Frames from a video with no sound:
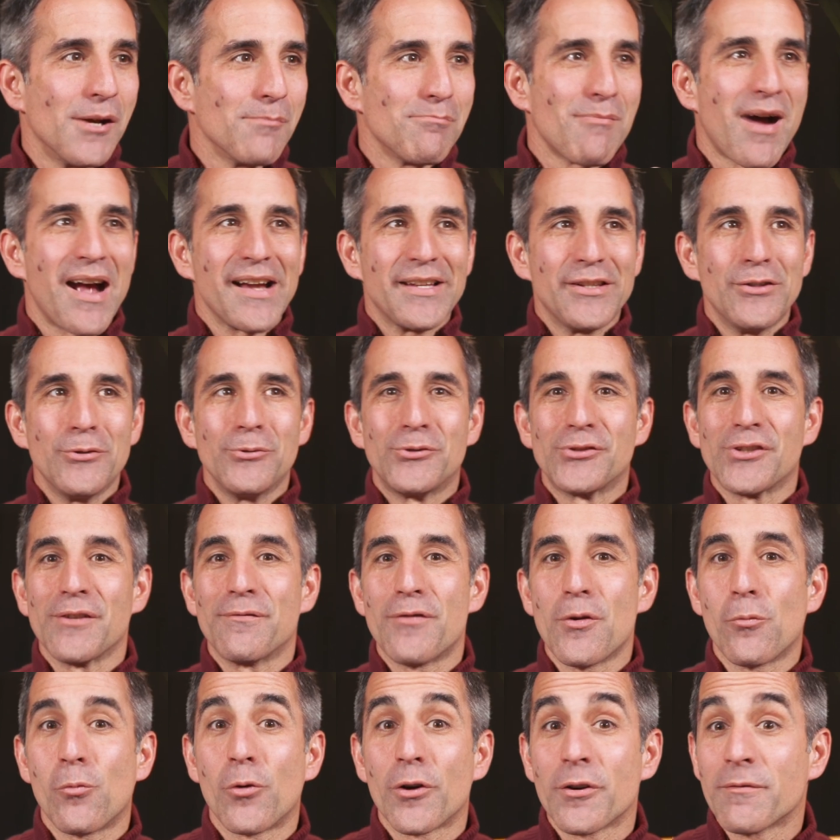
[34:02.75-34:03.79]
my use of
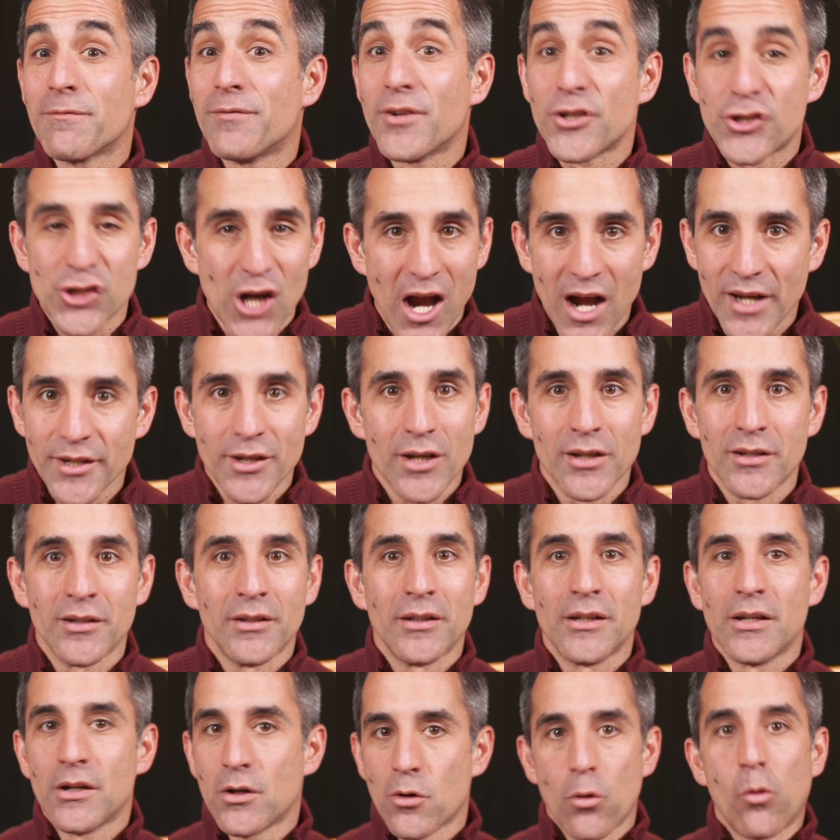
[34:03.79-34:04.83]
the word vagina
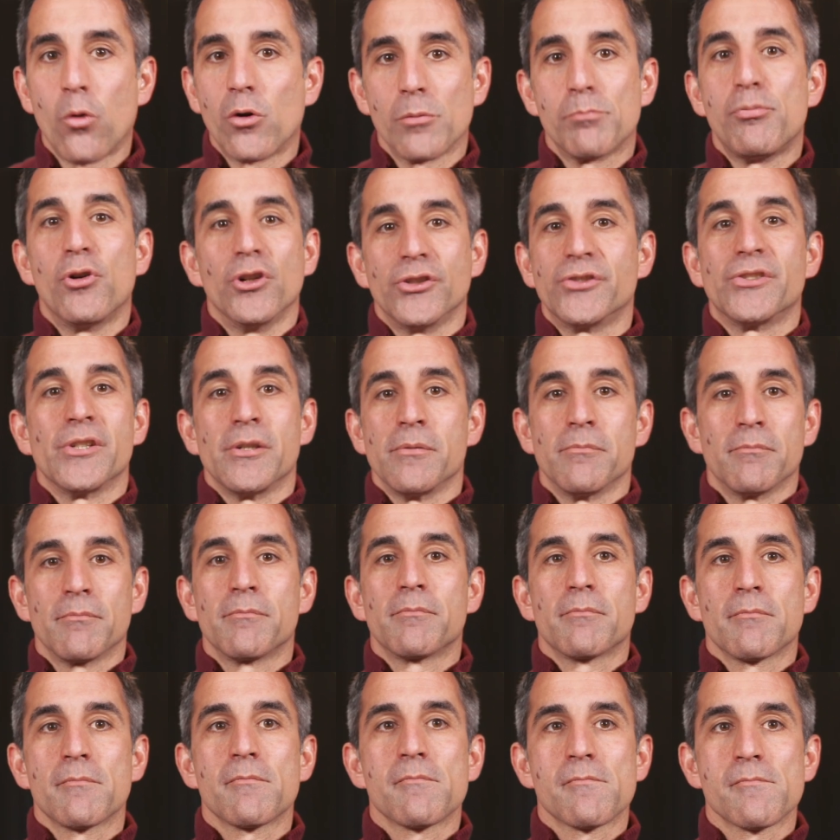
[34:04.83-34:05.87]
or pussy.
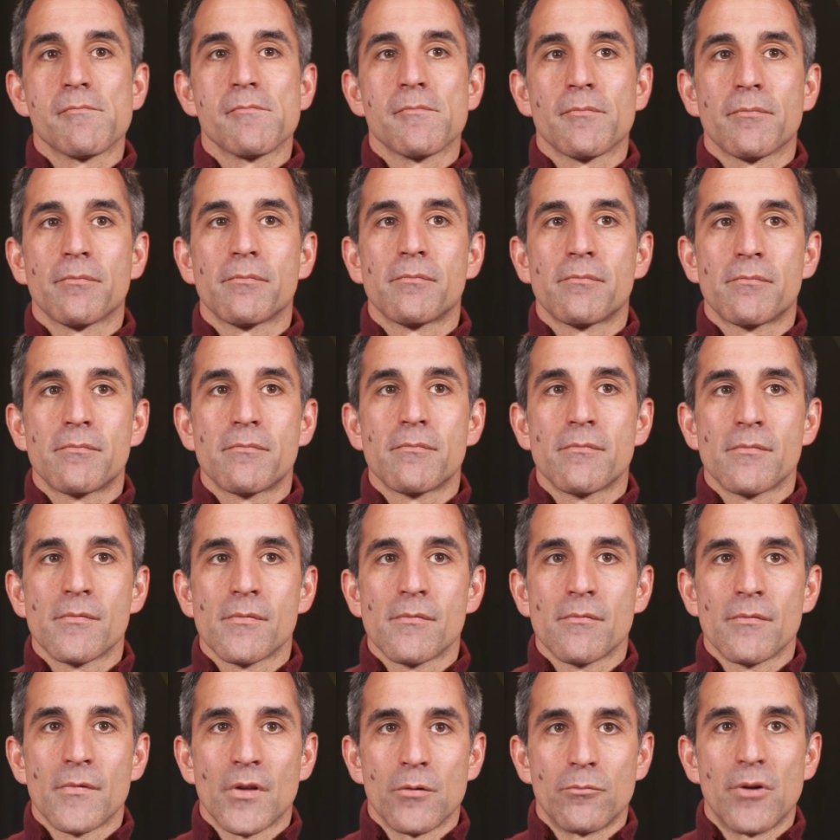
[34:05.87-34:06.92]

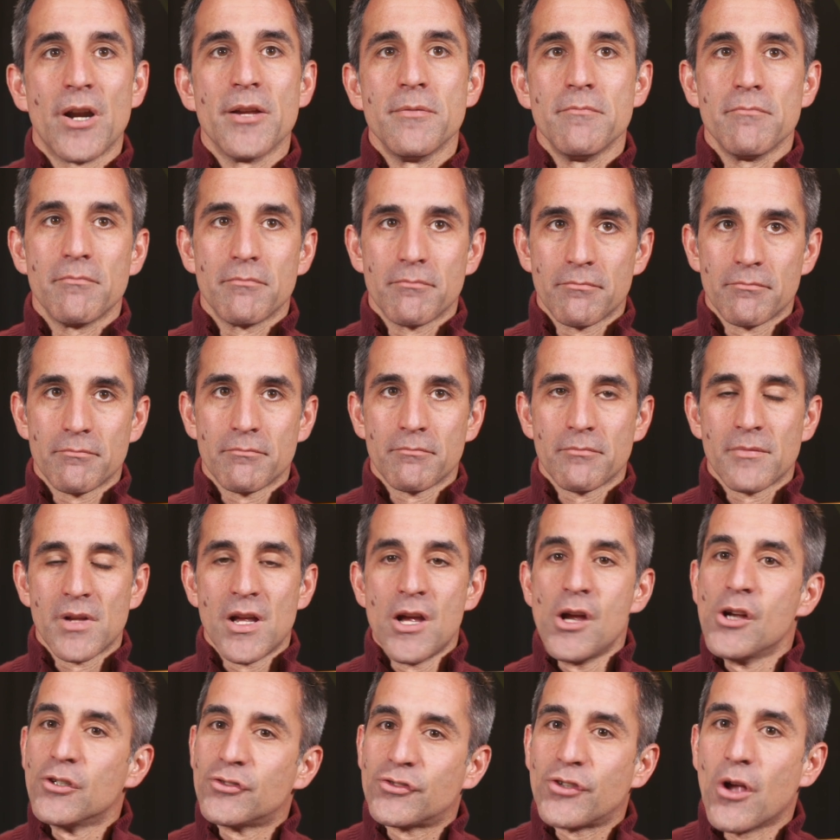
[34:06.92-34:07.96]
Right?
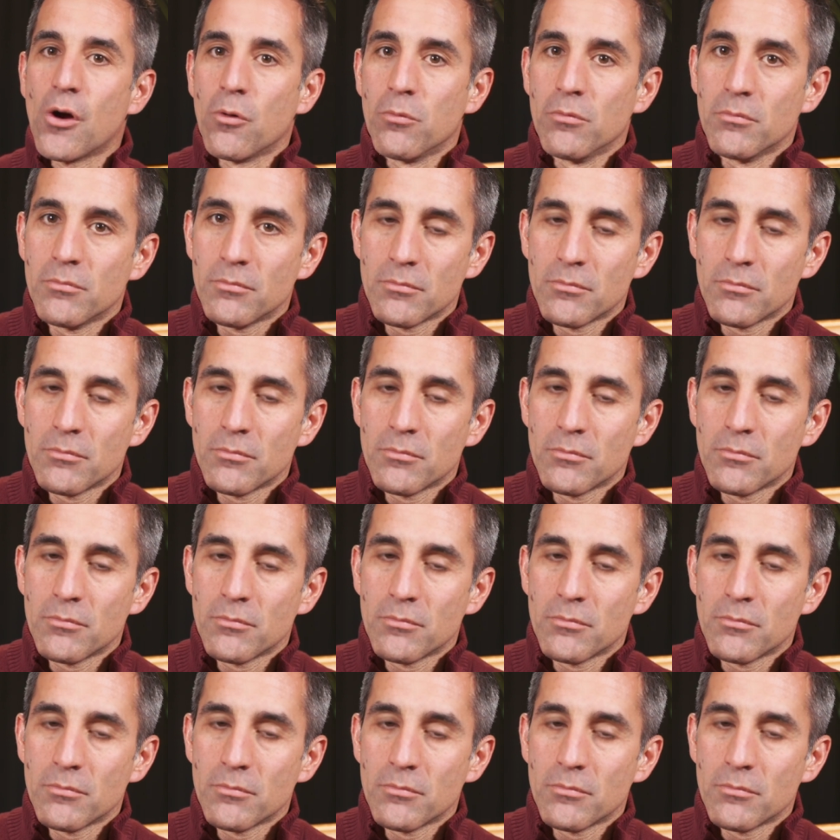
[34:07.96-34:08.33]
So,